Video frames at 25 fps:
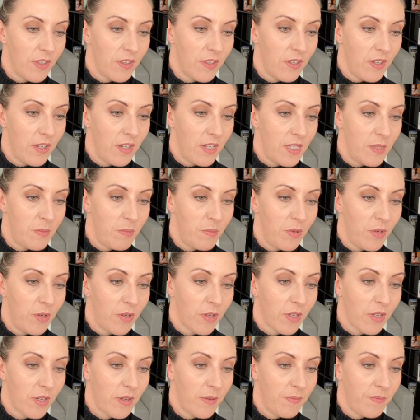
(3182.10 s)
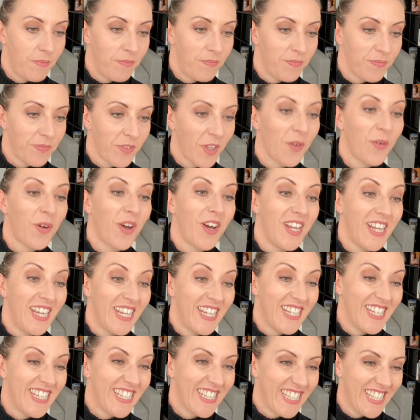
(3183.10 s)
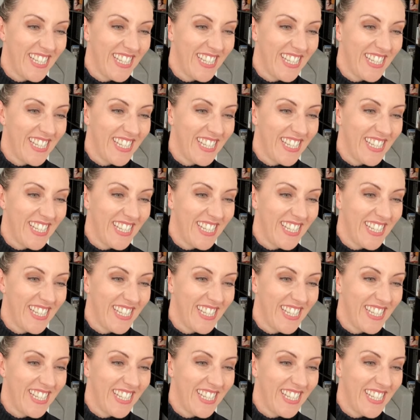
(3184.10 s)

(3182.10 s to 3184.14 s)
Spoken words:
Thurley's book. Oh, hi Lynn.